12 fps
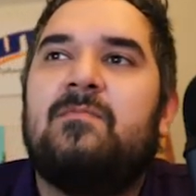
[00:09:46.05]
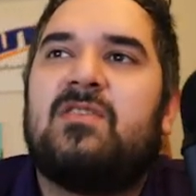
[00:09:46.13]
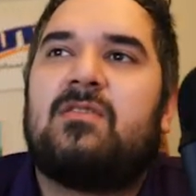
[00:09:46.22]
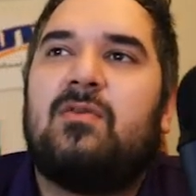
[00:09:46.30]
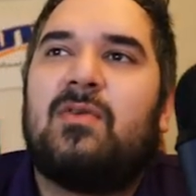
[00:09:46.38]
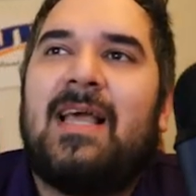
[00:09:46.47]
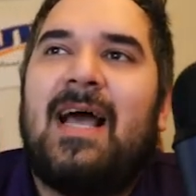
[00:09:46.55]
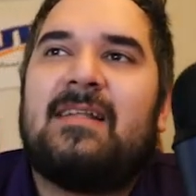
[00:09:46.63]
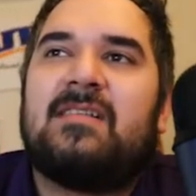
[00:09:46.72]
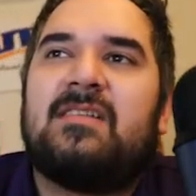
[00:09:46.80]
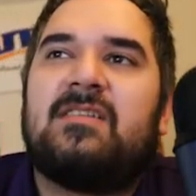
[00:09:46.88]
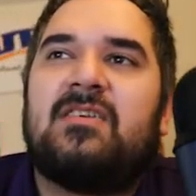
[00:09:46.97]
So
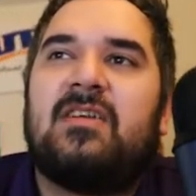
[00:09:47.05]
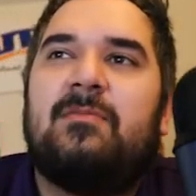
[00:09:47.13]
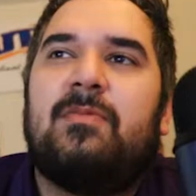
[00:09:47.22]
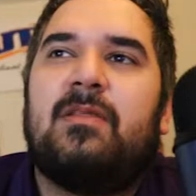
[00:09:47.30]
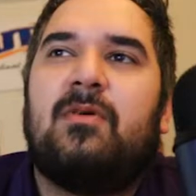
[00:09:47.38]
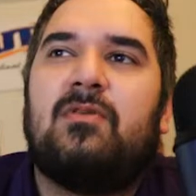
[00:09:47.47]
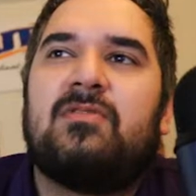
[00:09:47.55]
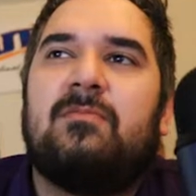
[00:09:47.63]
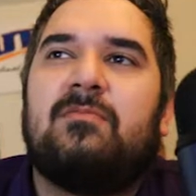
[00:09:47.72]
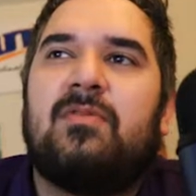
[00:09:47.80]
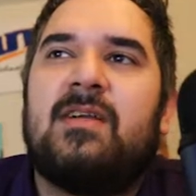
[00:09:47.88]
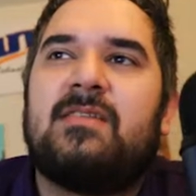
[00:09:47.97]
gases are going to be the most
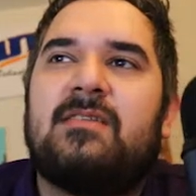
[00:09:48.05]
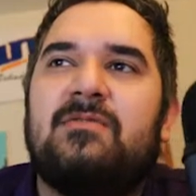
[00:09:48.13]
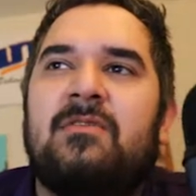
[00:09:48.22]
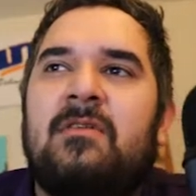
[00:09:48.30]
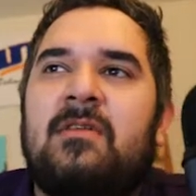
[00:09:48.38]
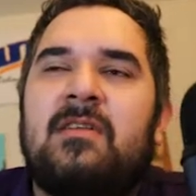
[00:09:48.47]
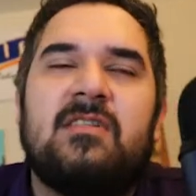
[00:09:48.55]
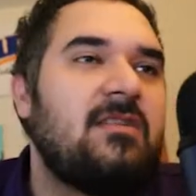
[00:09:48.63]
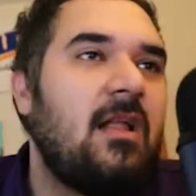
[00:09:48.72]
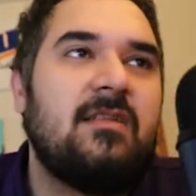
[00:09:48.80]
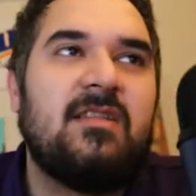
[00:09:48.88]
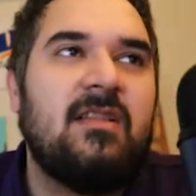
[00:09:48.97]
compressible.
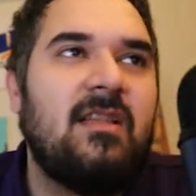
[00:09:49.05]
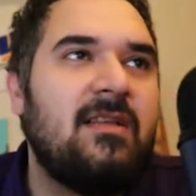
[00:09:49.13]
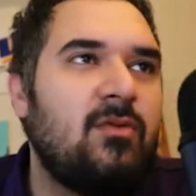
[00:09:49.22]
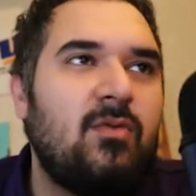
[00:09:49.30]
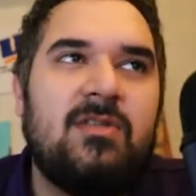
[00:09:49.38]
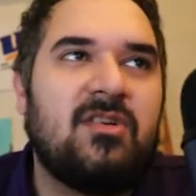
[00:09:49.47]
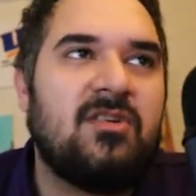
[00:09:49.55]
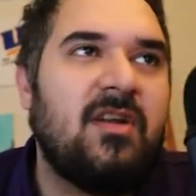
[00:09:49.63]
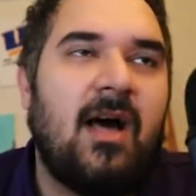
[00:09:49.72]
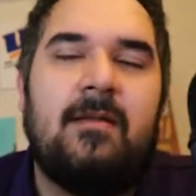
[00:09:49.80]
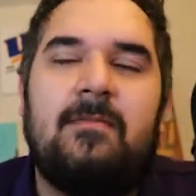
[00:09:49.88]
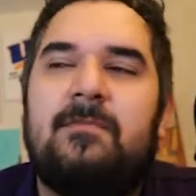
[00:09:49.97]
Solids and liquids are not.